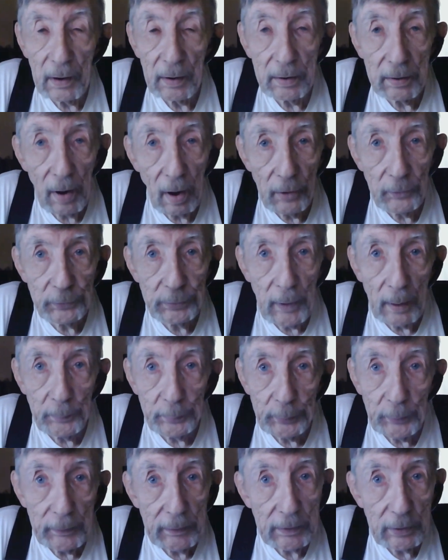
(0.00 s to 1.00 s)
colors not
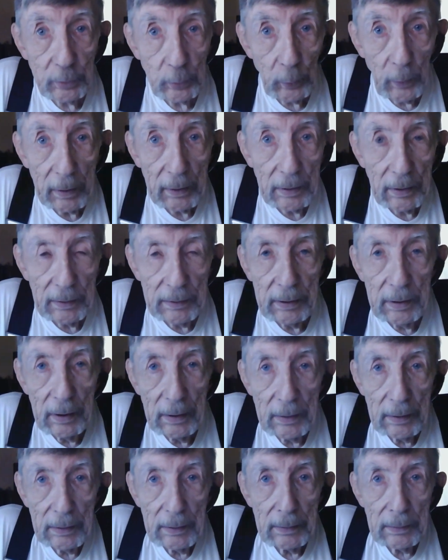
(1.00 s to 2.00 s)
printing correctly,
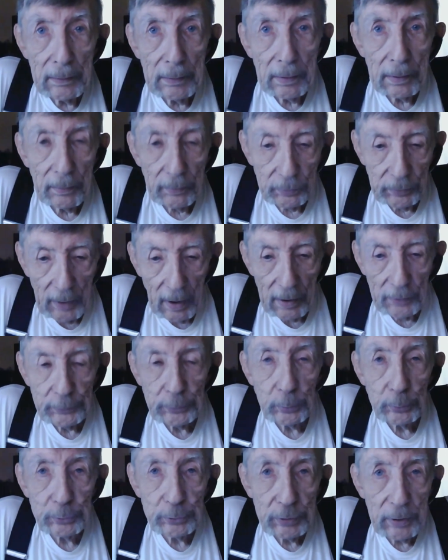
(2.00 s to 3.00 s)

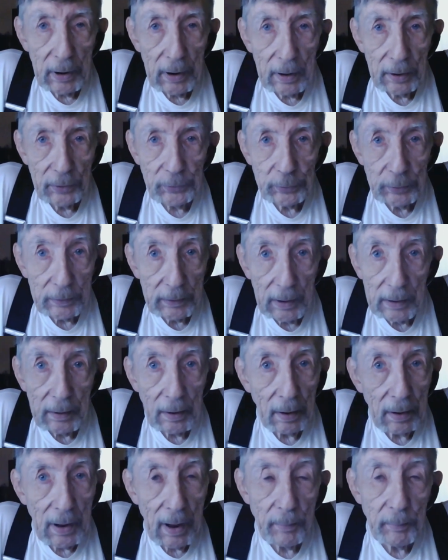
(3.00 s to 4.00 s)
nozzle checks and head
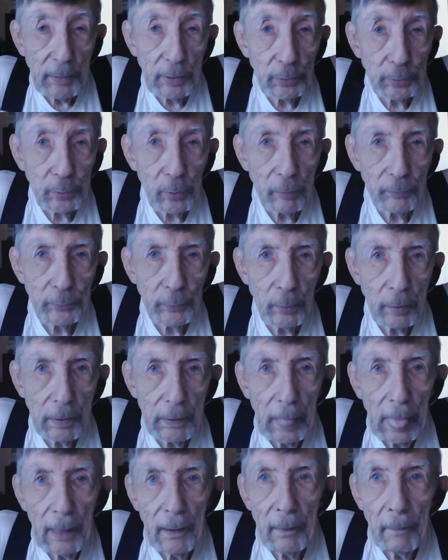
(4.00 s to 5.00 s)
alignment and so
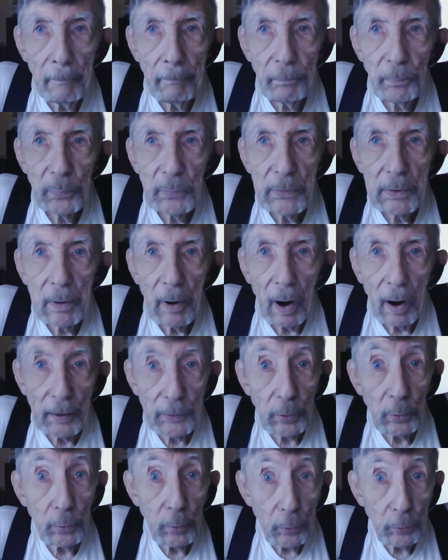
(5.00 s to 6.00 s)
forth, are
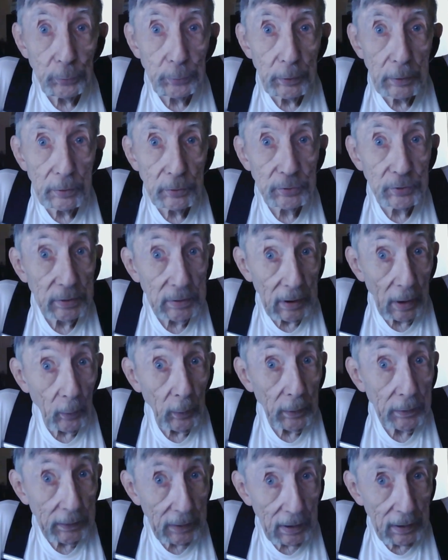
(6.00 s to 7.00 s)
you using
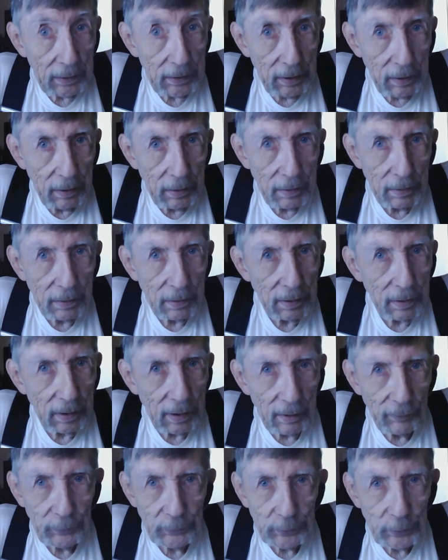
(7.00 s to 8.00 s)
generic ink?
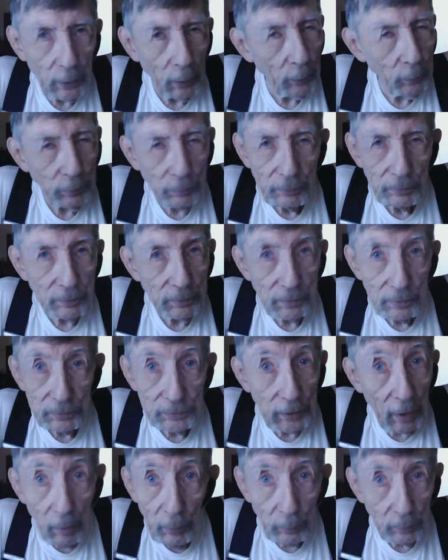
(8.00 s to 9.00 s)
If so,
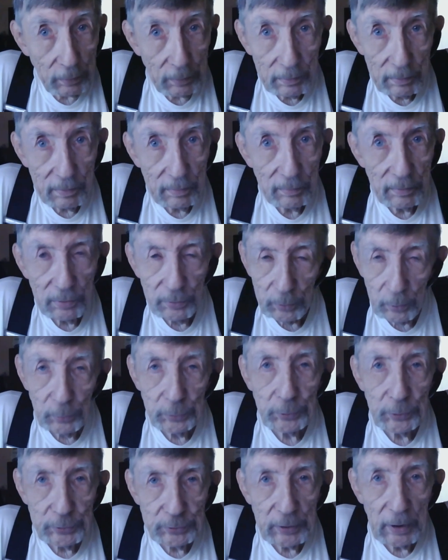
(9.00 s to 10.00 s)
don't.
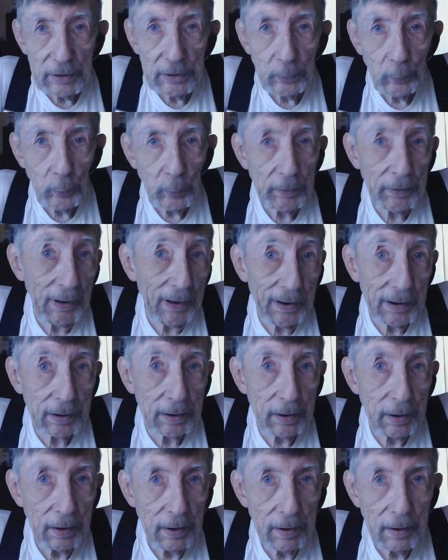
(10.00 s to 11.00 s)
Use a genuine
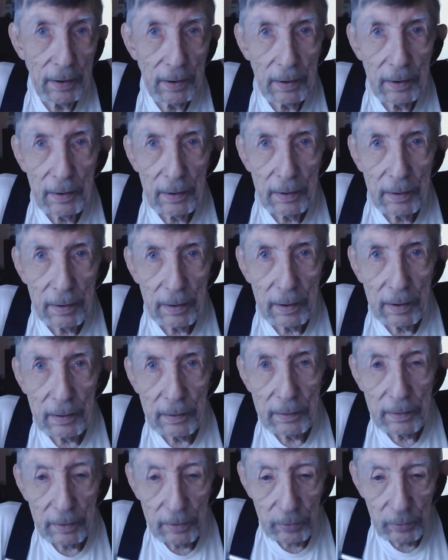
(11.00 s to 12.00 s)
ink,
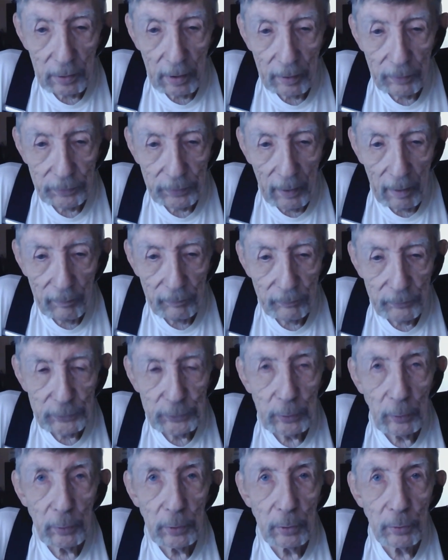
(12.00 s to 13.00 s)
and I'm
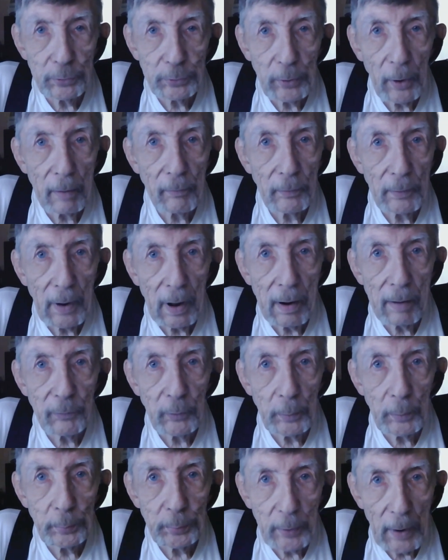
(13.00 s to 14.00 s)
sure you'll solve a lot of
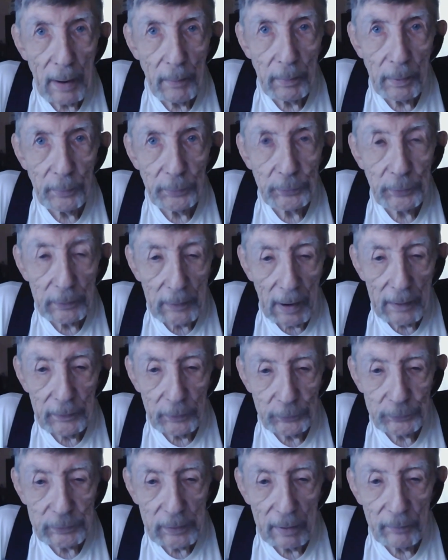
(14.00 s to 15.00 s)
your problems. I
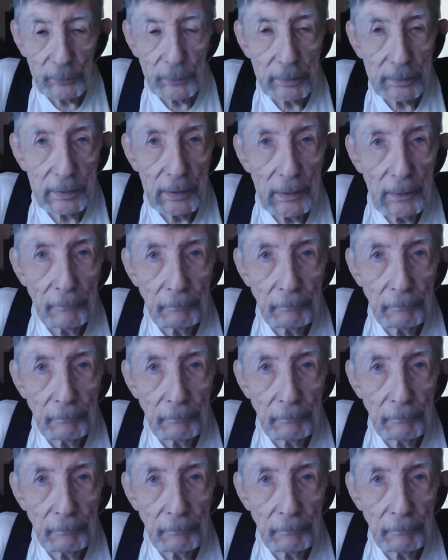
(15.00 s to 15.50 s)
discovered